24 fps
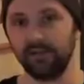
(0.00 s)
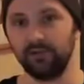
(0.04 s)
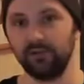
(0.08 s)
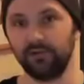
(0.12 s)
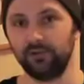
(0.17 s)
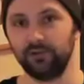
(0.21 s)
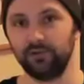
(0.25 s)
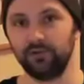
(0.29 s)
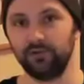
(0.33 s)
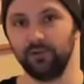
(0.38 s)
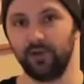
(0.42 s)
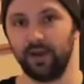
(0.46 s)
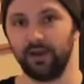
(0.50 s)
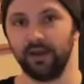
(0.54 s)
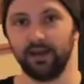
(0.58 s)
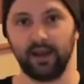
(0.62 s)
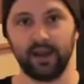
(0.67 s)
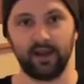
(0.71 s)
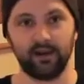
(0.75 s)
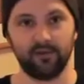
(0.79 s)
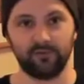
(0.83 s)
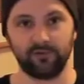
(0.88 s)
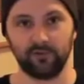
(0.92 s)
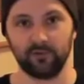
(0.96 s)
you can do any
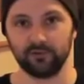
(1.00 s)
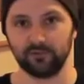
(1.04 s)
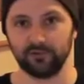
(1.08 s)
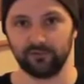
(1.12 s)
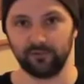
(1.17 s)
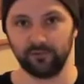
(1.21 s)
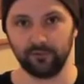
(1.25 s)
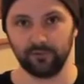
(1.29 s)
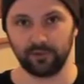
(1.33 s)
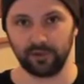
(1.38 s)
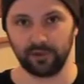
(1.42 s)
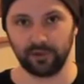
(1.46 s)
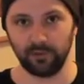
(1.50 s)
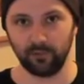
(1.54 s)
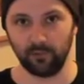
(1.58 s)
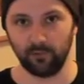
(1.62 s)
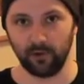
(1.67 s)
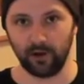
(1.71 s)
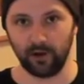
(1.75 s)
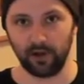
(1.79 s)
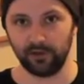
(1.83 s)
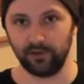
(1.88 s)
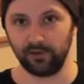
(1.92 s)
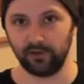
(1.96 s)
kind of frozen fruit that you
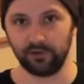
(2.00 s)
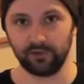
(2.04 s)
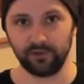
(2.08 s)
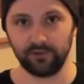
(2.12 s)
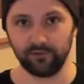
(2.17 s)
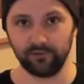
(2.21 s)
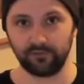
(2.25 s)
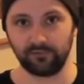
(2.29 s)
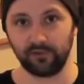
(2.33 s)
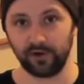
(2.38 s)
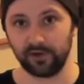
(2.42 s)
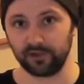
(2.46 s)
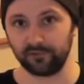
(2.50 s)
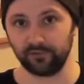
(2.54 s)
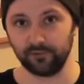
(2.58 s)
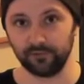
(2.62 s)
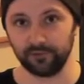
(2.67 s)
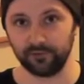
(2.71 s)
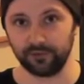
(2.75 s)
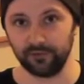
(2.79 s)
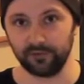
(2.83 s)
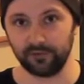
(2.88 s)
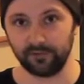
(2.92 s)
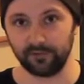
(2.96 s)
want. You can do fresh
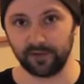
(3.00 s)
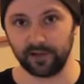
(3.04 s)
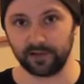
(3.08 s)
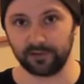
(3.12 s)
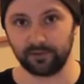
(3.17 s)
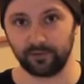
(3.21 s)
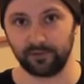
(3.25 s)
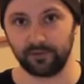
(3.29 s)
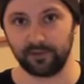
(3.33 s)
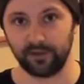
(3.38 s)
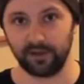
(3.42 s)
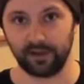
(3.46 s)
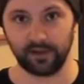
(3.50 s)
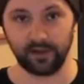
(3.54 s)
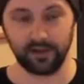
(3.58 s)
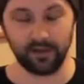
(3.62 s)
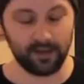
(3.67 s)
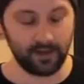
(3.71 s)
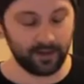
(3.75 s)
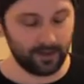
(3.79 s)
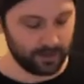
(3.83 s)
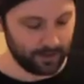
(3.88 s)
fruit too if that's your thing.